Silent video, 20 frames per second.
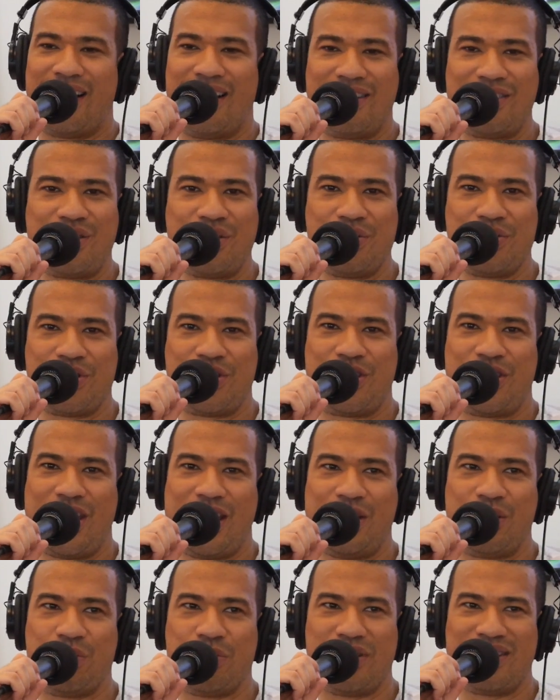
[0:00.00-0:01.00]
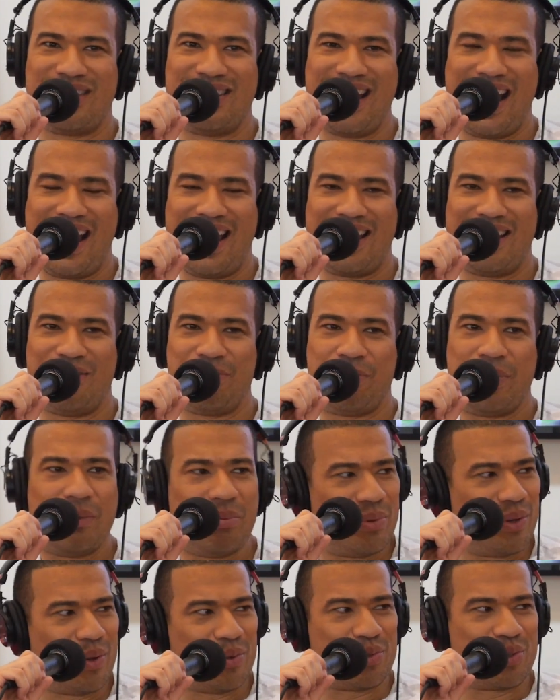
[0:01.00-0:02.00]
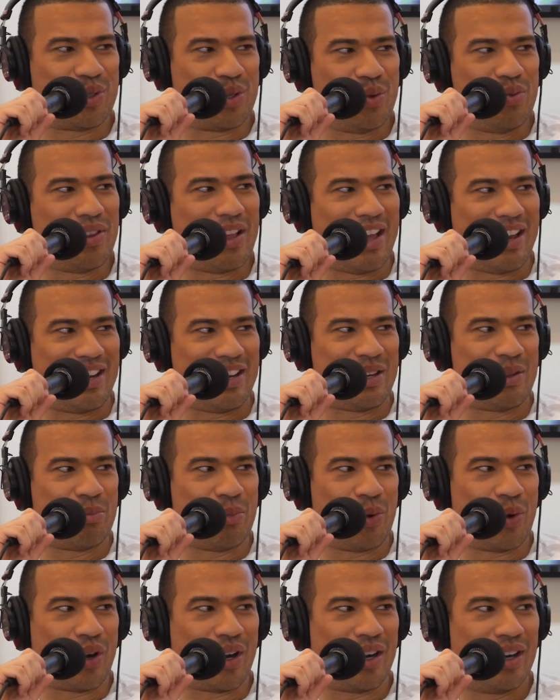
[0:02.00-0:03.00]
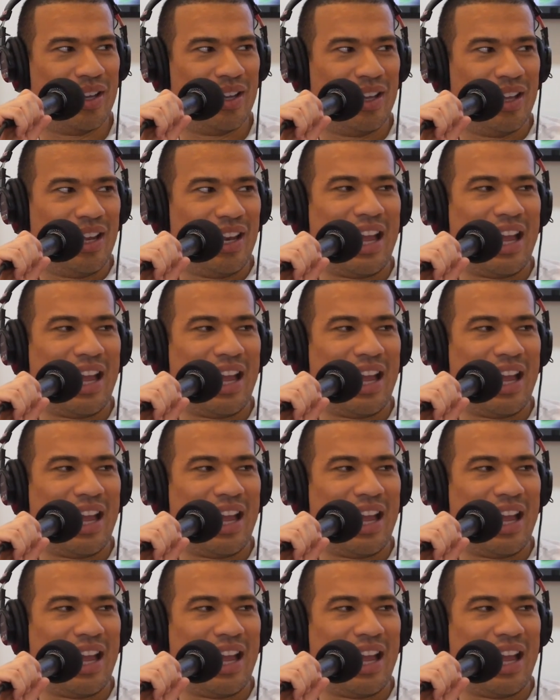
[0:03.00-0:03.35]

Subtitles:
like hustle has changed where it's not, people don't do that anymore.